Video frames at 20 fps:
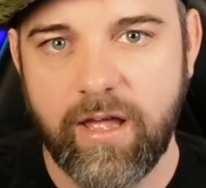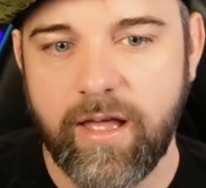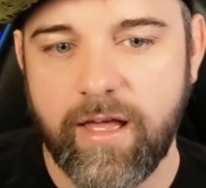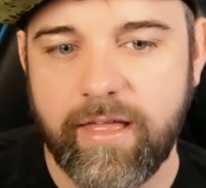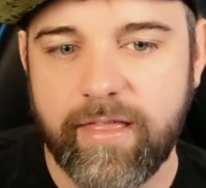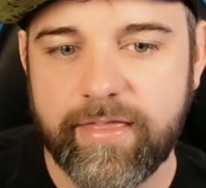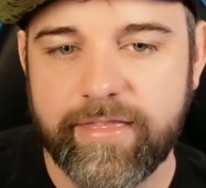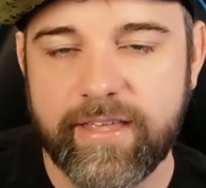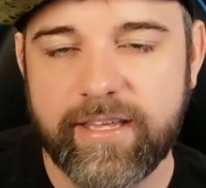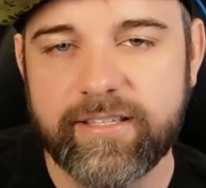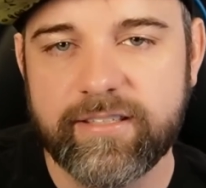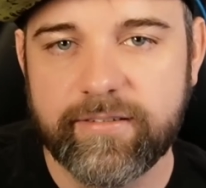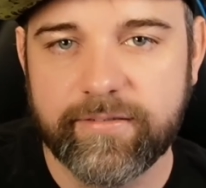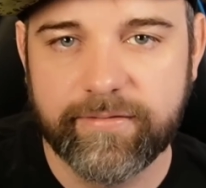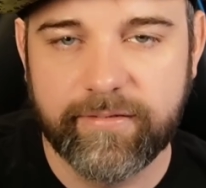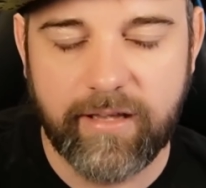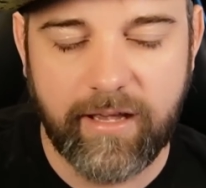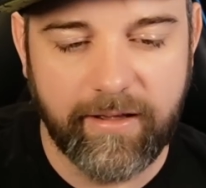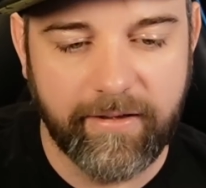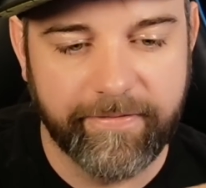
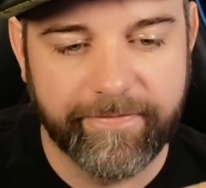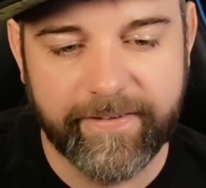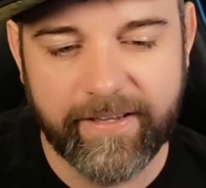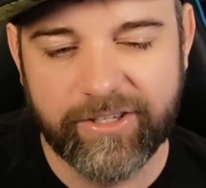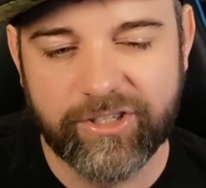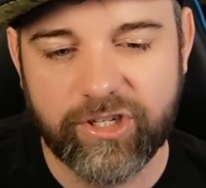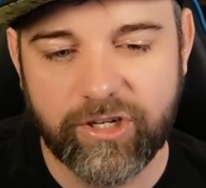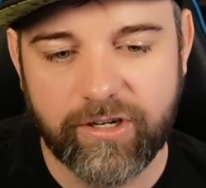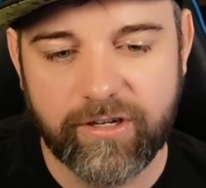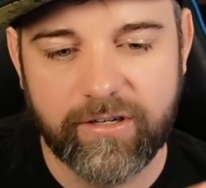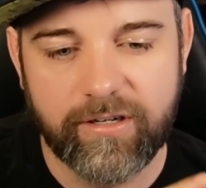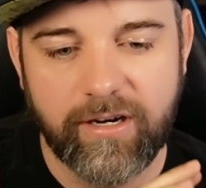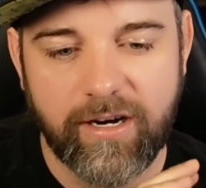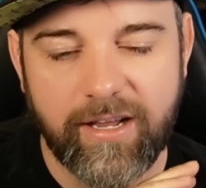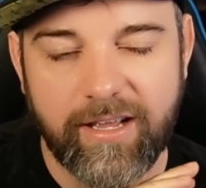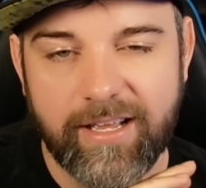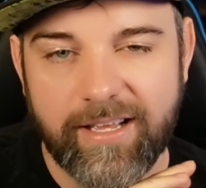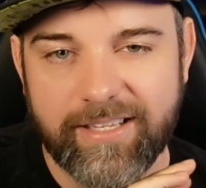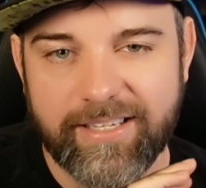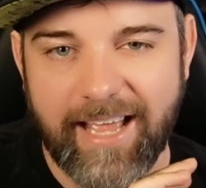This feature,
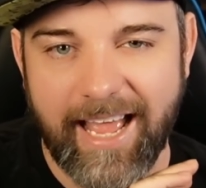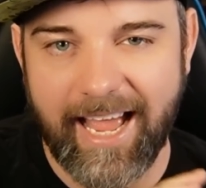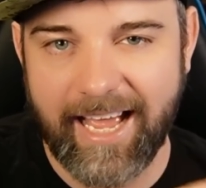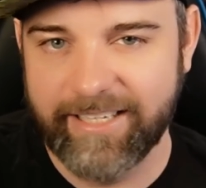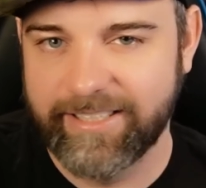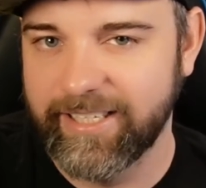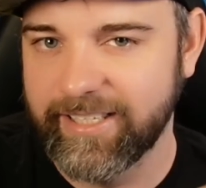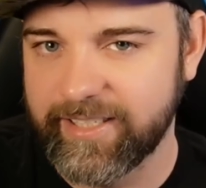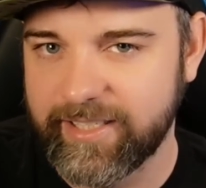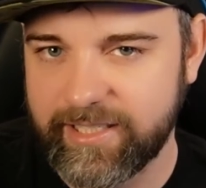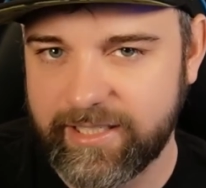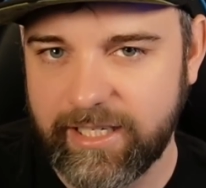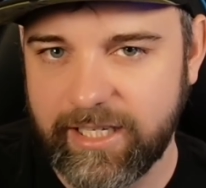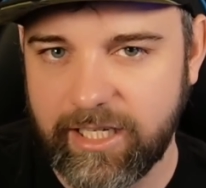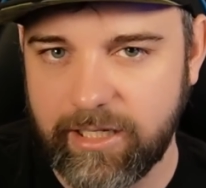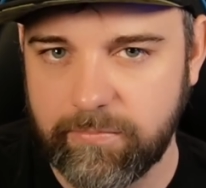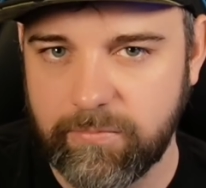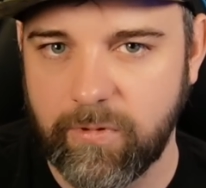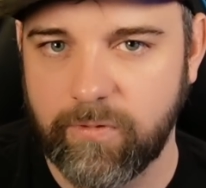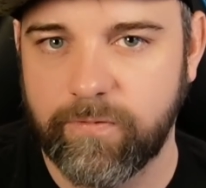add to
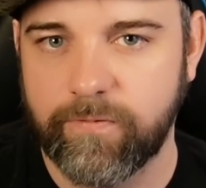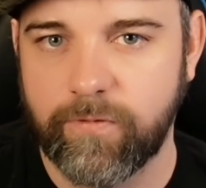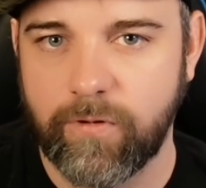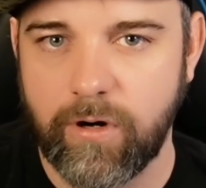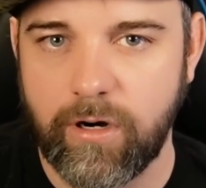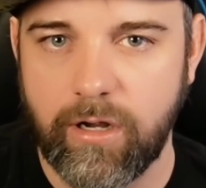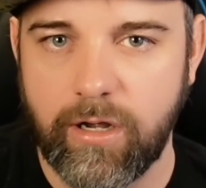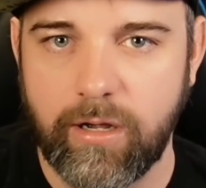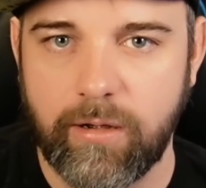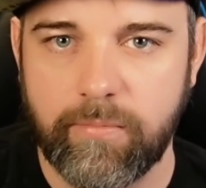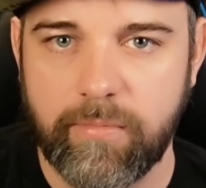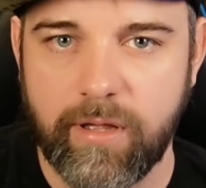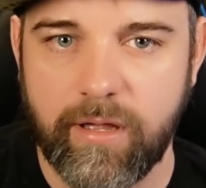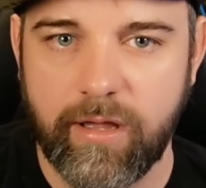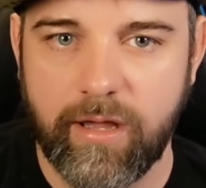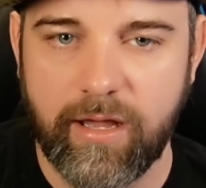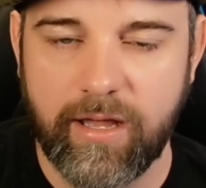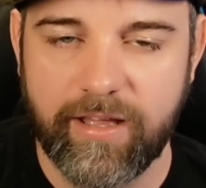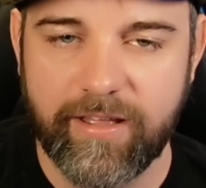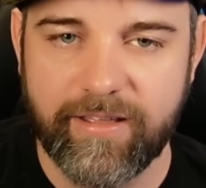Steam, from
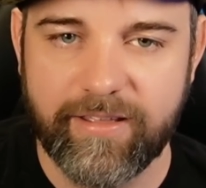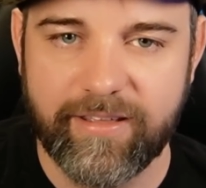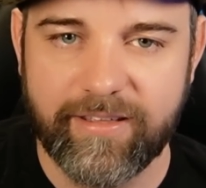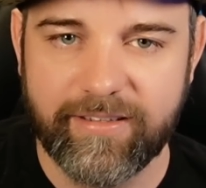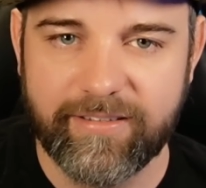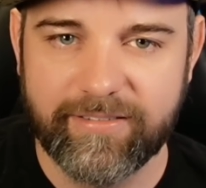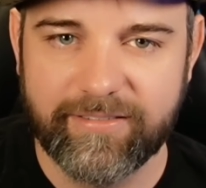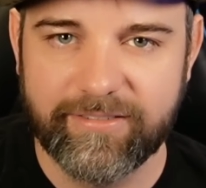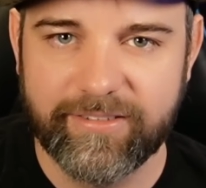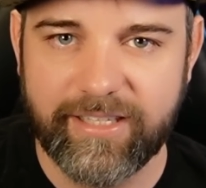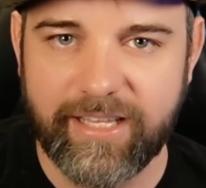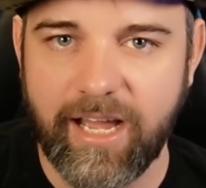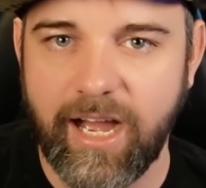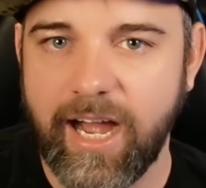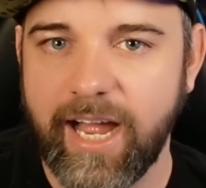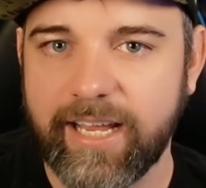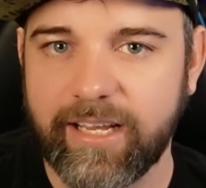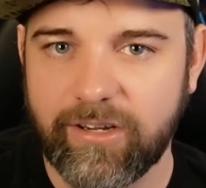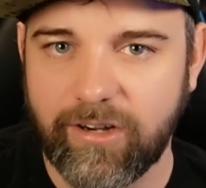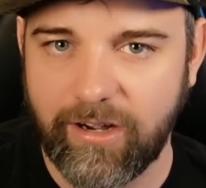the
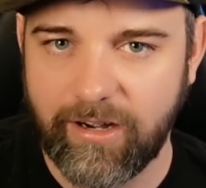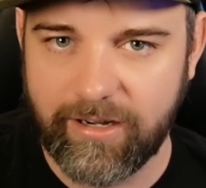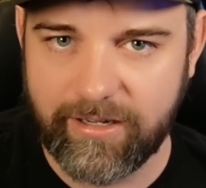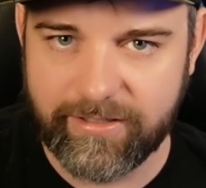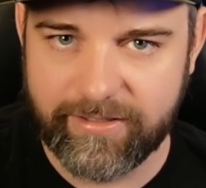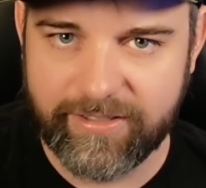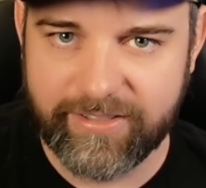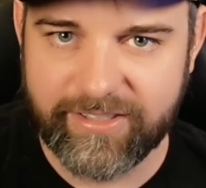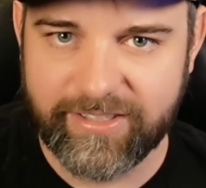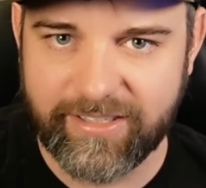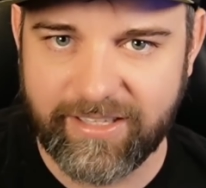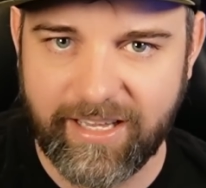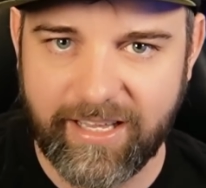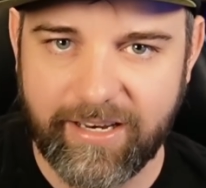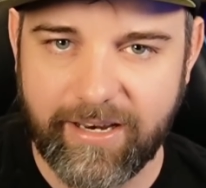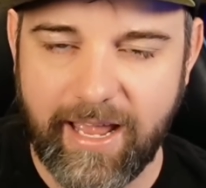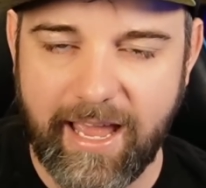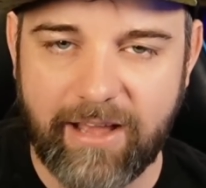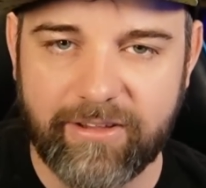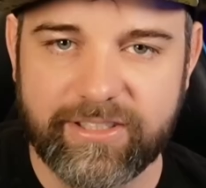icons
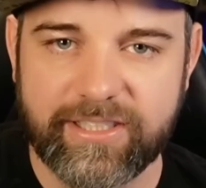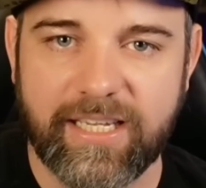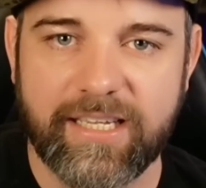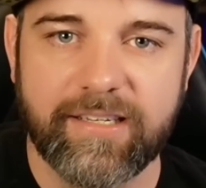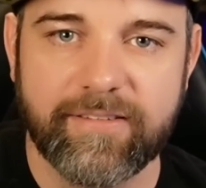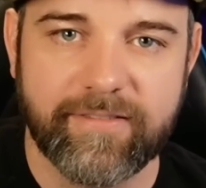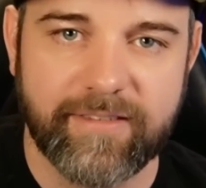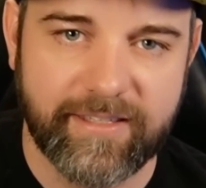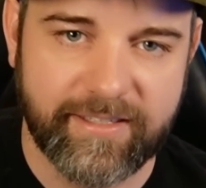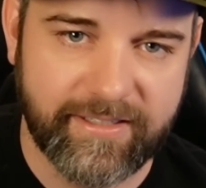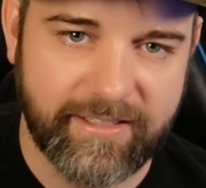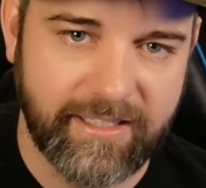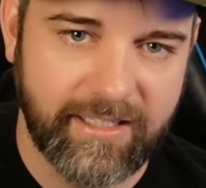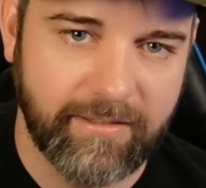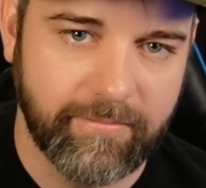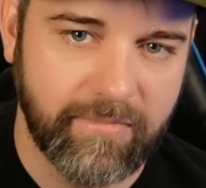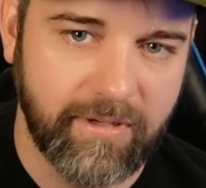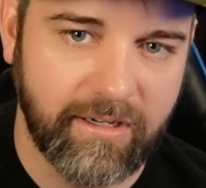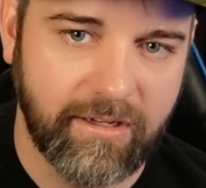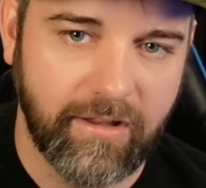and outside of the
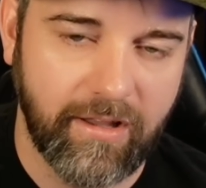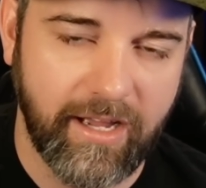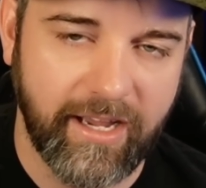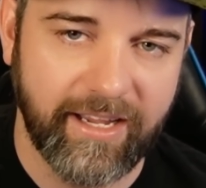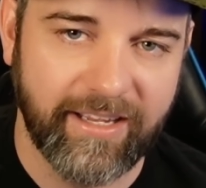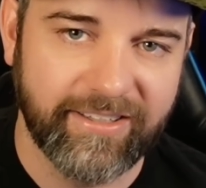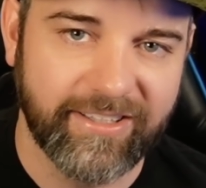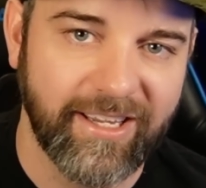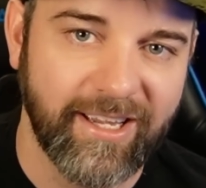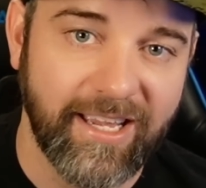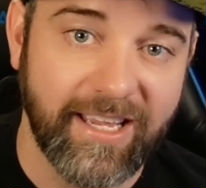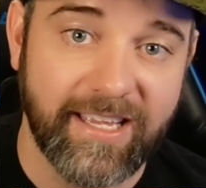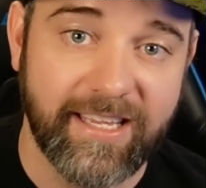Steam client,